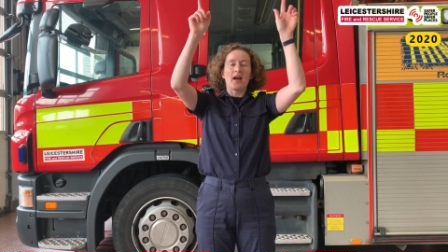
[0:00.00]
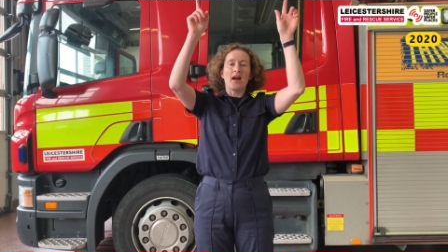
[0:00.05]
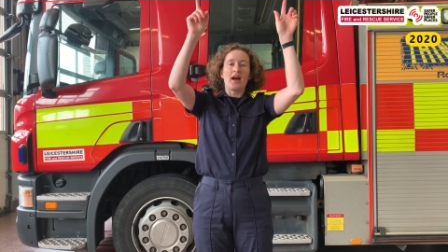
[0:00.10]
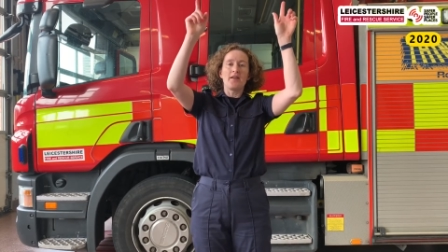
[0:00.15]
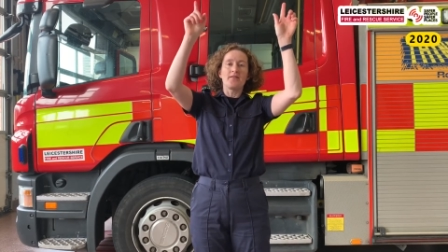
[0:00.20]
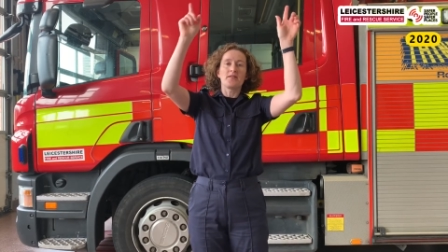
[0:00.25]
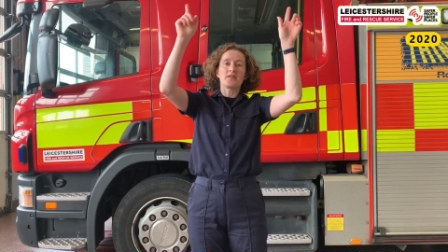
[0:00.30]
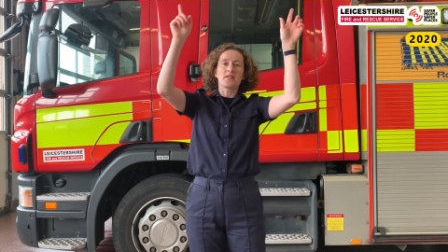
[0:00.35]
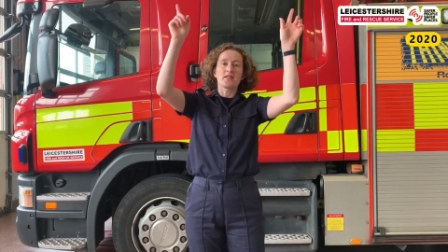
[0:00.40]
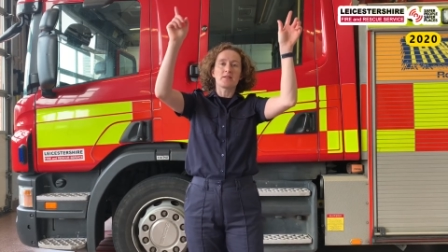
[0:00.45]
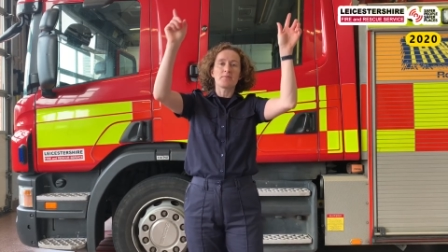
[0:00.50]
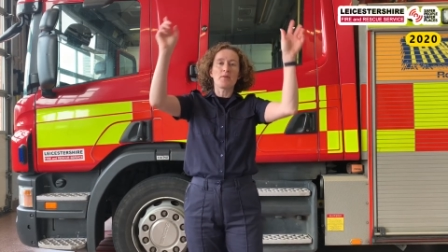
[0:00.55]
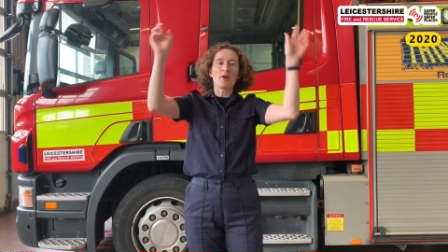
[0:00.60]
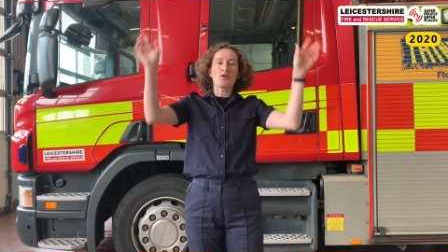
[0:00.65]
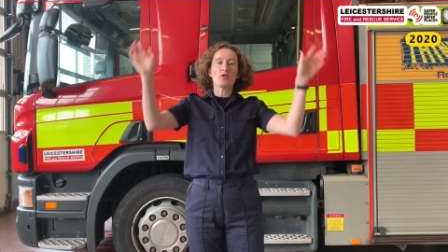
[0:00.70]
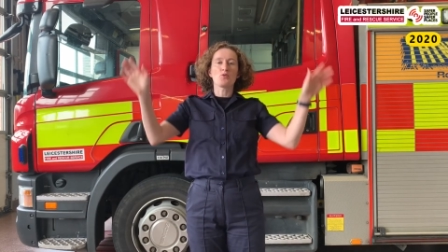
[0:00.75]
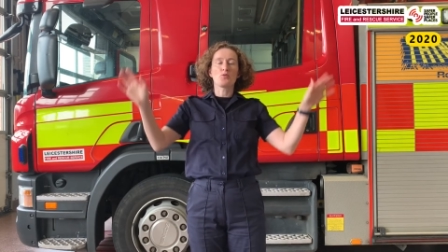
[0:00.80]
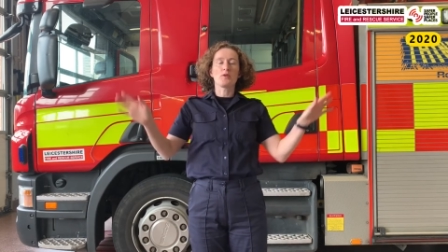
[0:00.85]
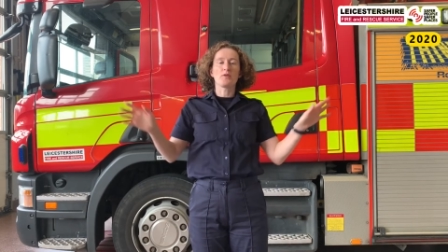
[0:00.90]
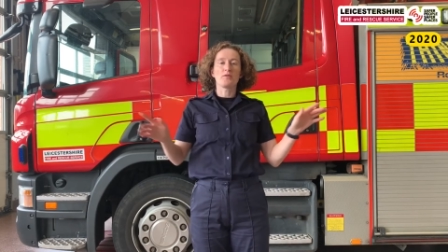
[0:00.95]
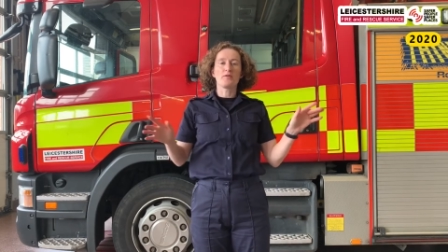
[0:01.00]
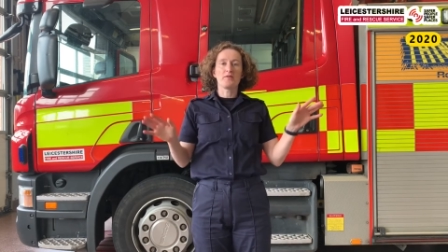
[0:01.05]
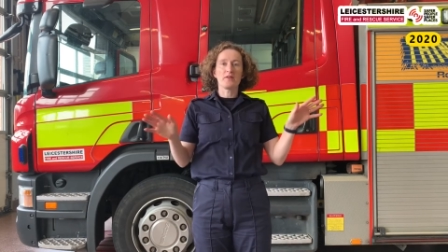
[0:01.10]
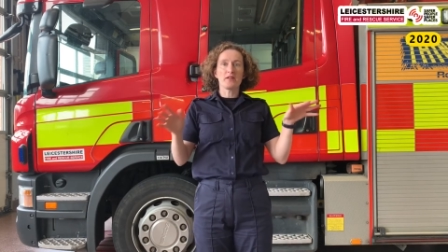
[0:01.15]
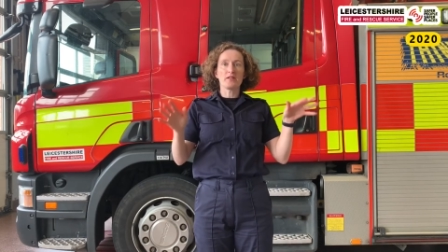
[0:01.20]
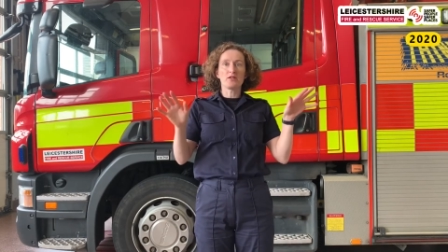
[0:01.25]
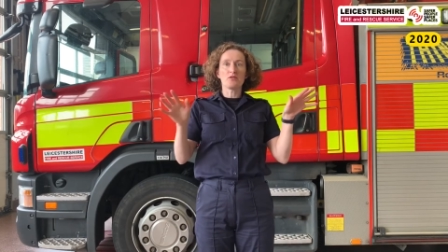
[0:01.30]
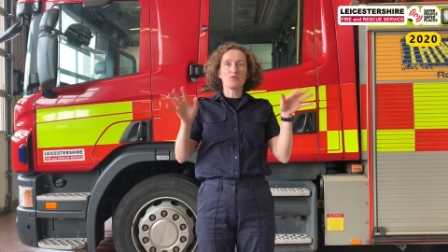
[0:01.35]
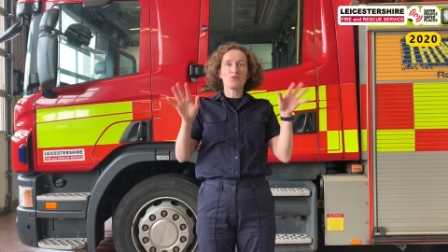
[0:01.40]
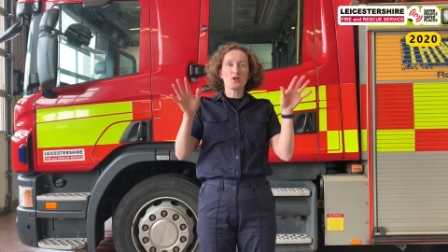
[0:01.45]
and the smoke will
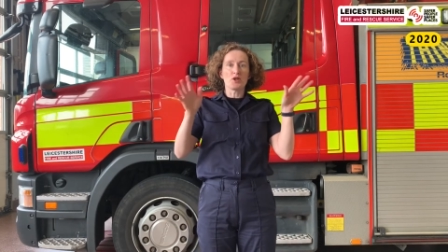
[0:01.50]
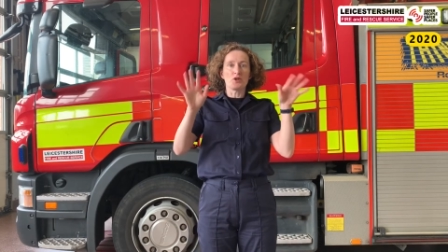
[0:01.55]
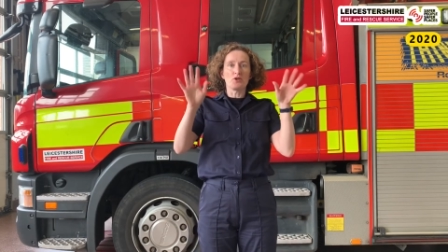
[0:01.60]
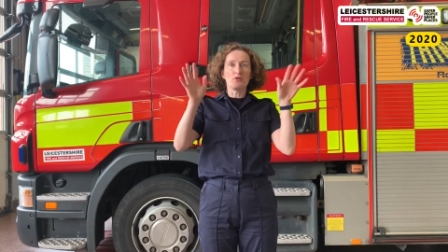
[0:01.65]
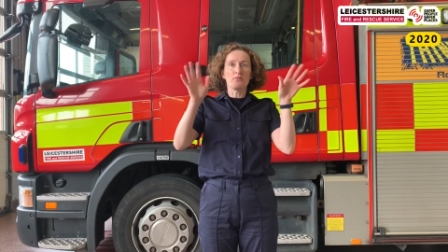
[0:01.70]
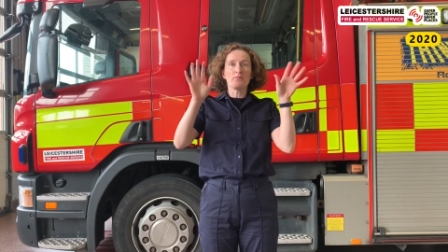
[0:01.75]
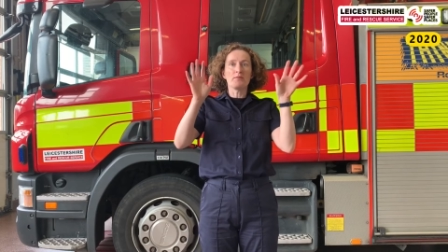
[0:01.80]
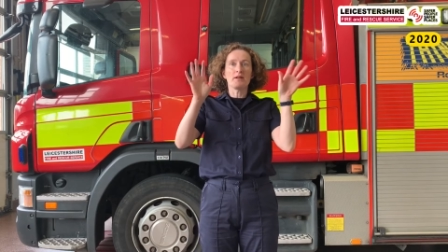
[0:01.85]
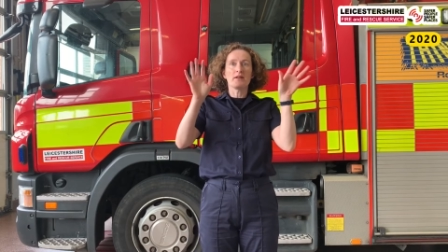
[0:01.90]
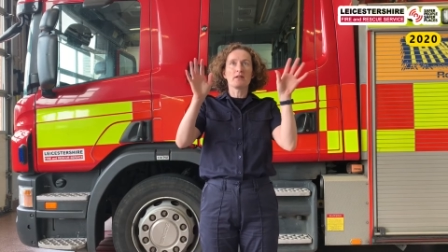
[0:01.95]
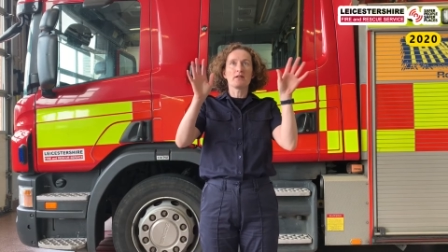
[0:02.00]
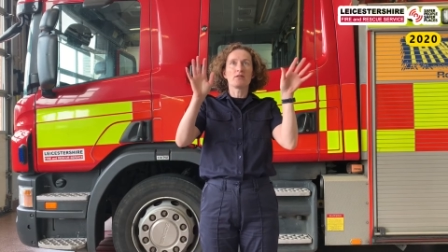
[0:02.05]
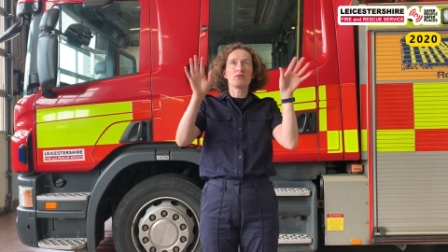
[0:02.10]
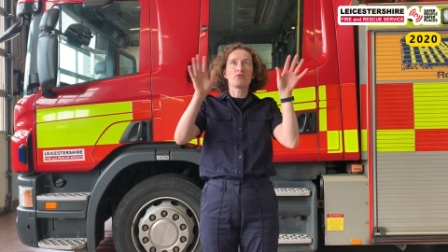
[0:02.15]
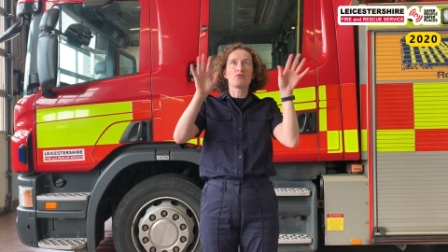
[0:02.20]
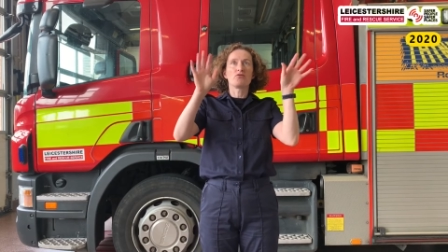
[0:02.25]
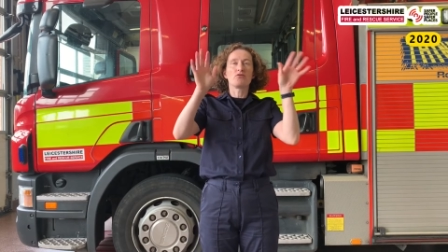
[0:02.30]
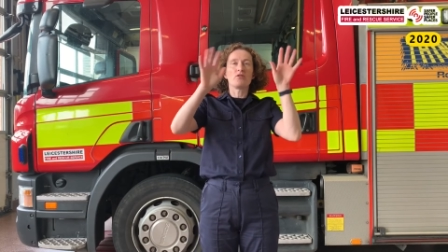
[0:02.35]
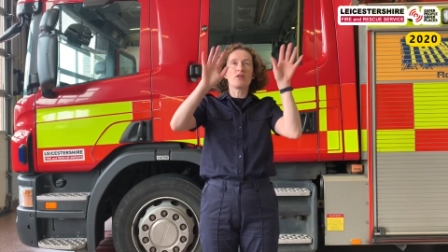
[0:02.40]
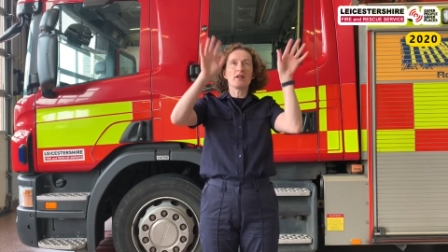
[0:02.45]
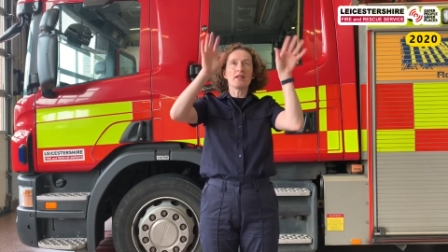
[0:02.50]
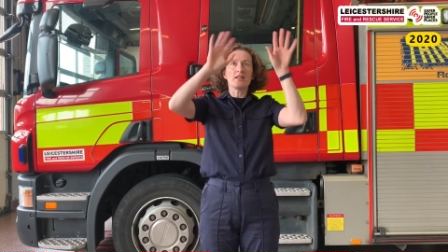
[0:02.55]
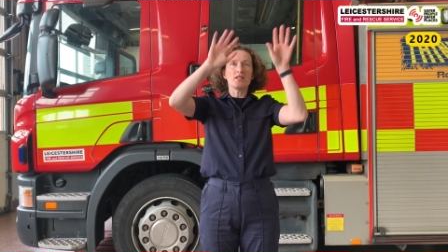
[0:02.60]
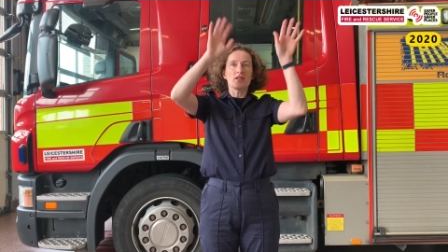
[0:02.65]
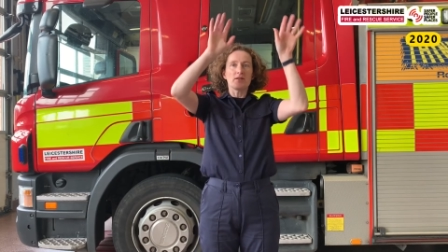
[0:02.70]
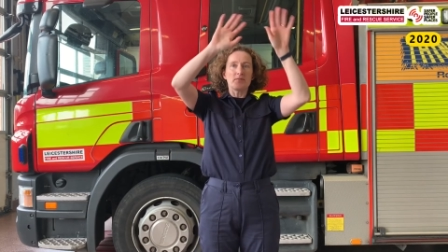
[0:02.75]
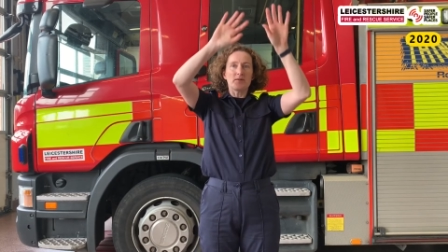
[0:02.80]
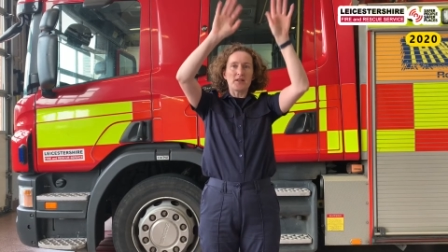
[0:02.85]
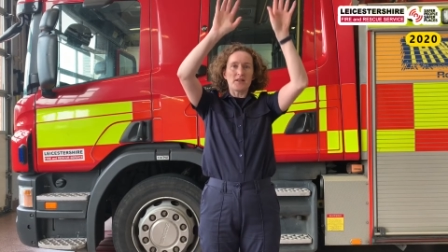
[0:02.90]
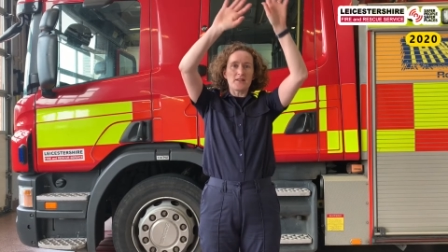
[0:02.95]
fill a room
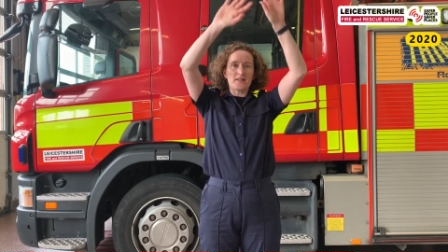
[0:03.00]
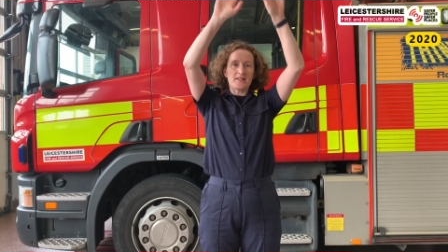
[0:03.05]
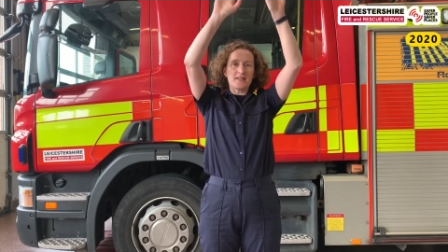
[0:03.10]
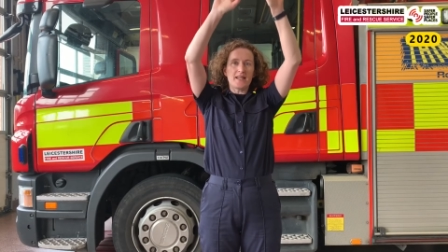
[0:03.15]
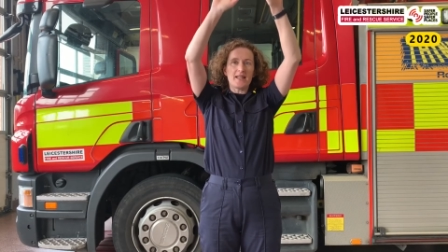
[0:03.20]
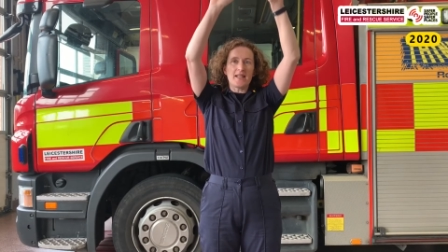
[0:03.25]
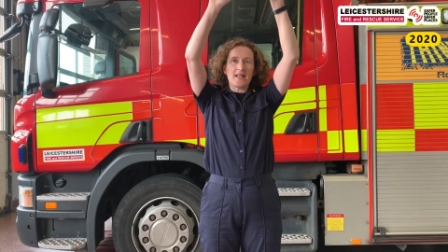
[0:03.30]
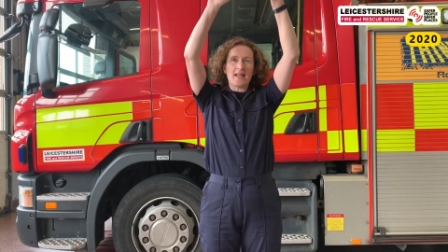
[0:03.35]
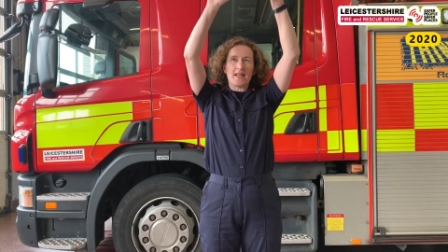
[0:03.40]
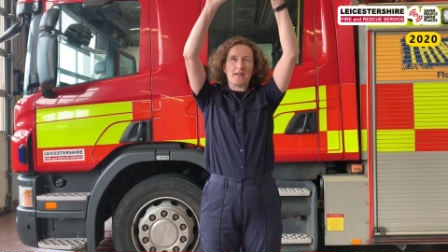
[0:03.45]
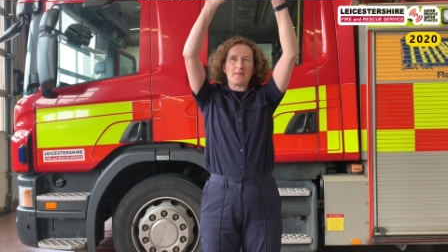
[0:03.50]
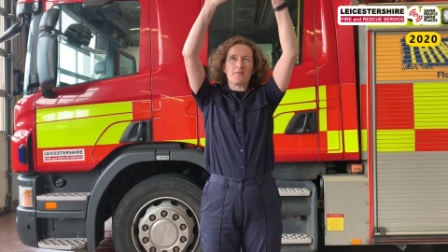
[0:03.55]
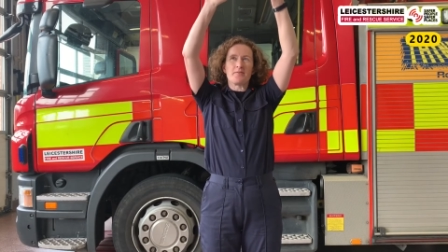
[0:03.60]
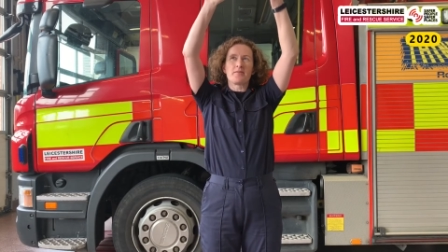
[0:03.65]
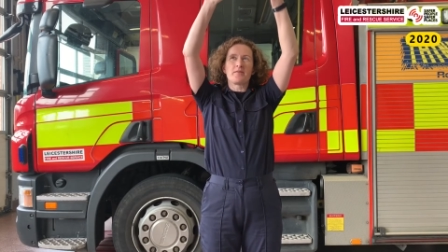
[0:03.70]
right up to the ceiling